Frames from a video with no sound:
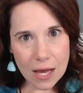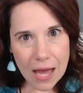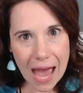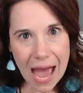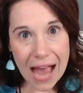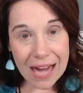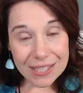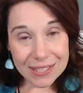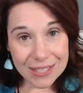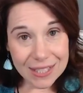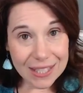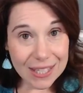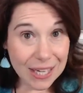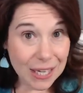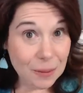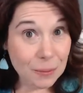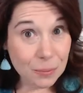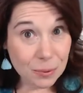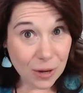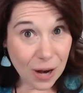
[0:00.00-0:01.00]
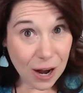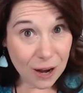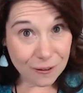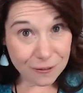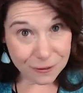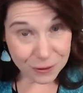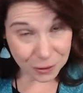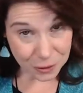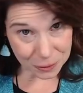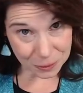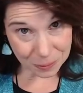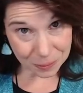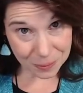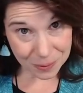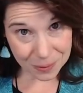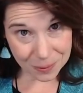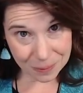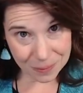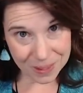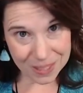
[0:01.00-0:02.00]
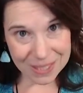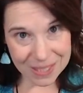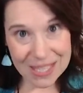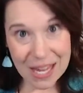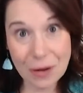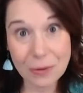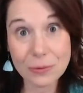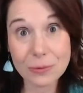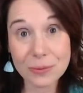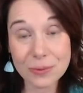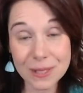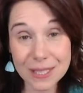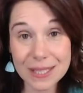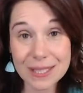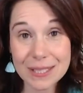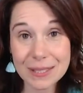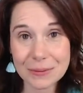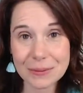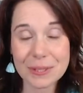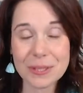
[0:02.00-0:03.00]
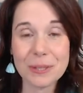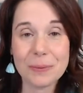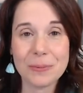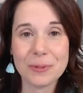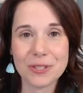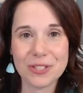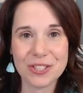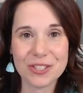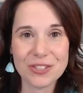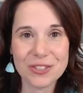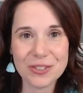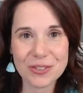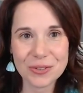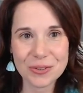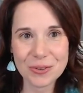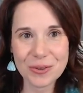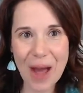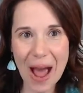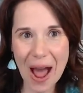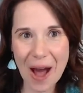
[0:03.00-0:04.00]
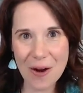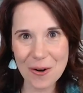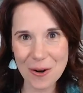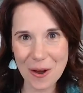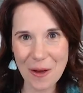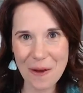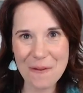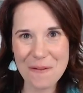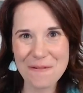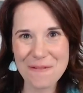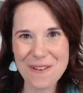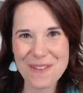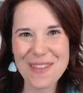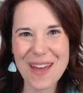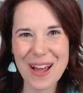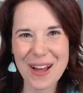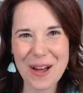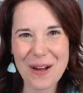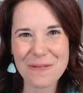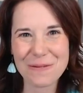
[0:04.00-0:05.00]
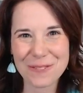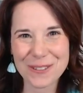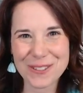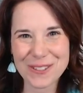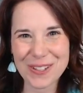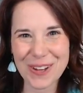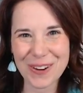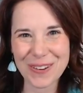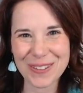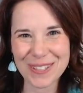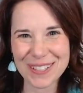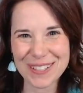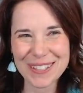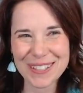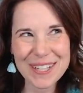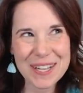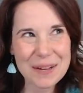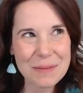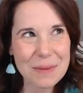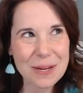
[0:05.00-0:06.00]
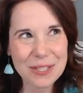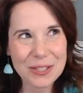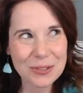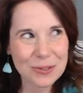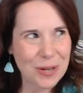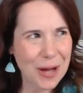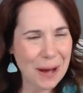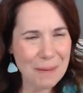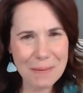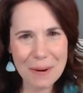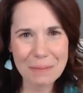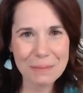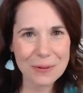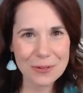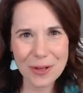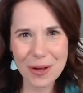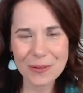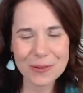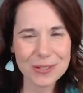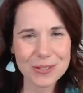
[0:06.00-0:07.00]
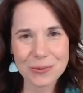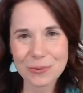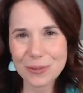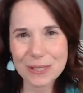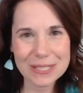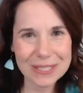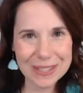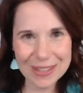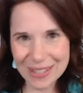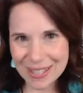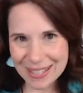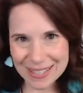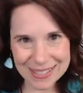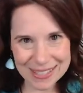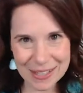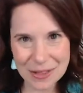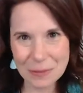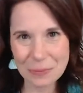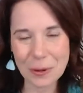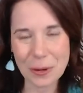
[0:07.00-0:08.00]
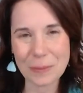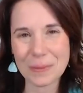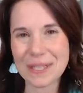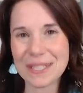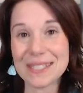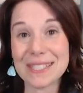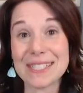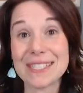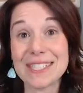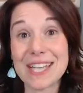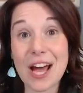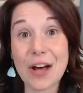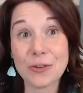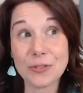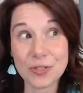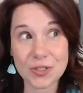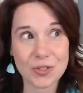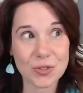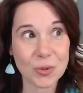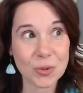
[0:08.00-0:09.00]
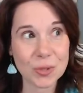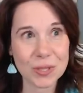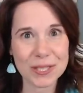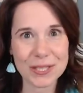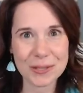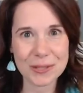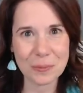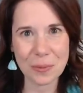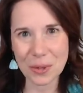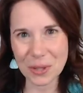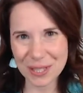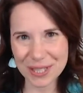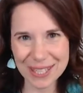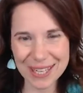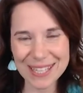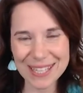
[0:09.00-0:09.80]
acting improv group, because that really, really pushes you out of that comfort zone and makes you come up all these weird things in the moment and tell stories more